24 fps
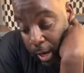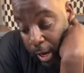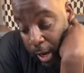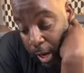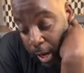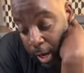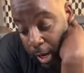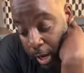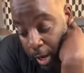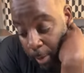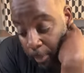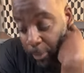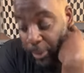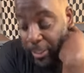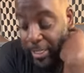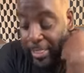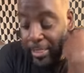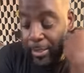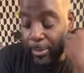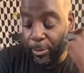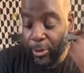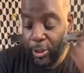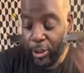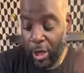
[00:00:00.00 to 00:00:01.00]
Um, we need
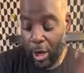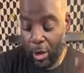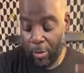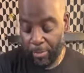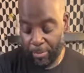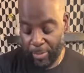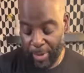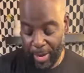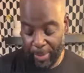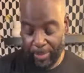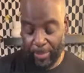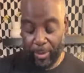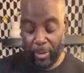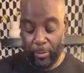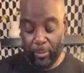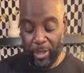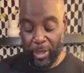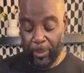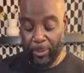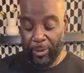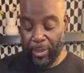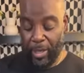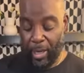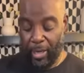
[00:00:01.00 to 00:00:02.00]
some salt and pepper. We
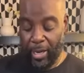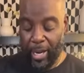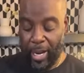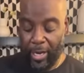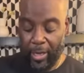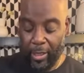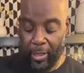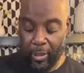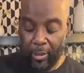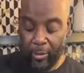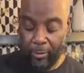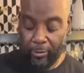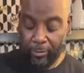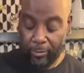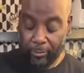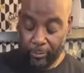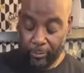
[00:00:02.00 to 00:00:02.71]
didn't put none of that in here.